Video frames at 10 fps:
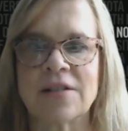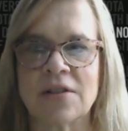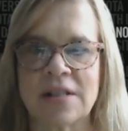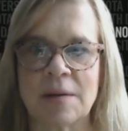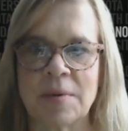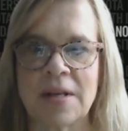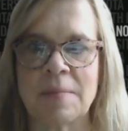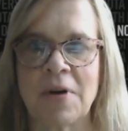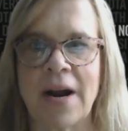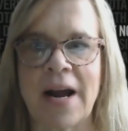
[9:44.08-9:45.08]
And so some of
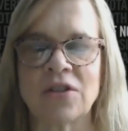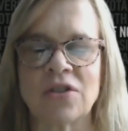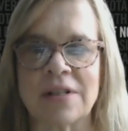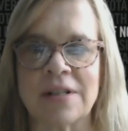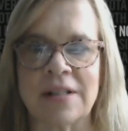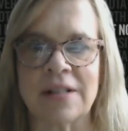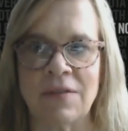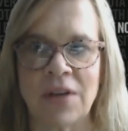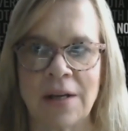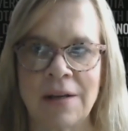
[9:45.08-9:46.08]
them are actually
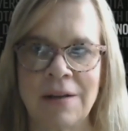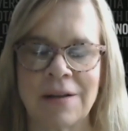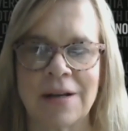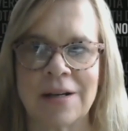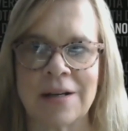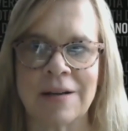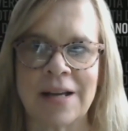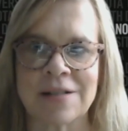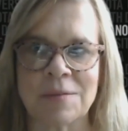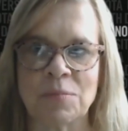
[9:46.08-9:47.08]
leaving
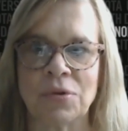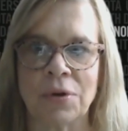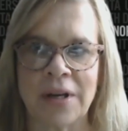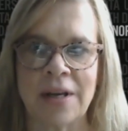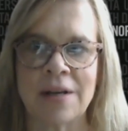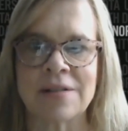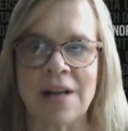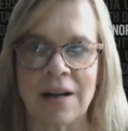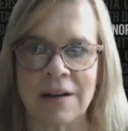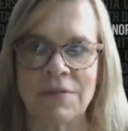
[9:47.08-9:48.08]
as
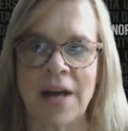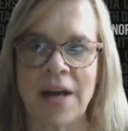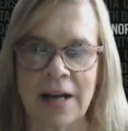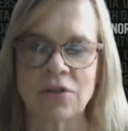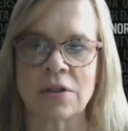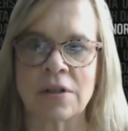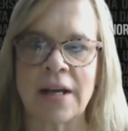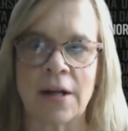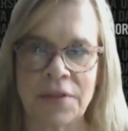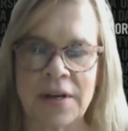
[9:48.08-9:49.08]
employees of the
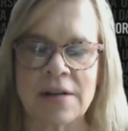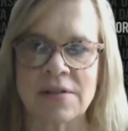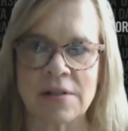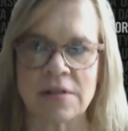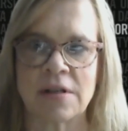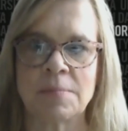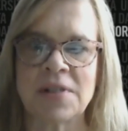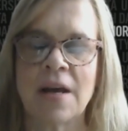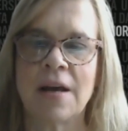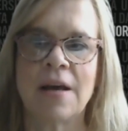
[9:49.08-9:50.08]
actual healthcare
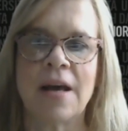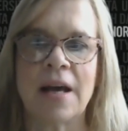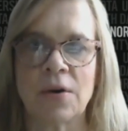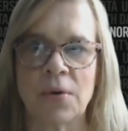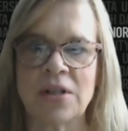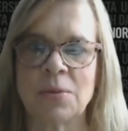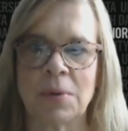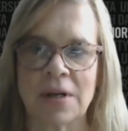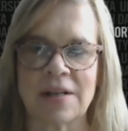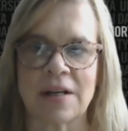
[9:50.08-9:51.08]
systems and going to
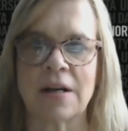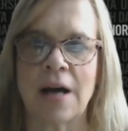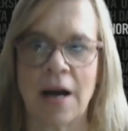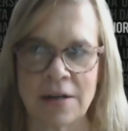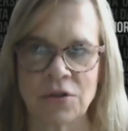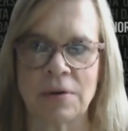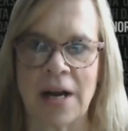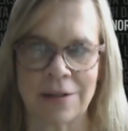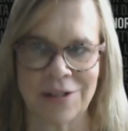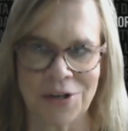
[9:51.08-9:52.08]
work as a
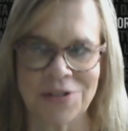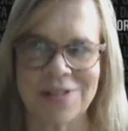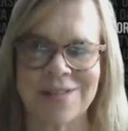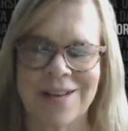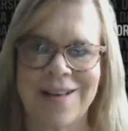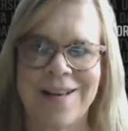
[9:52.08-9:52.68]
contract nurse.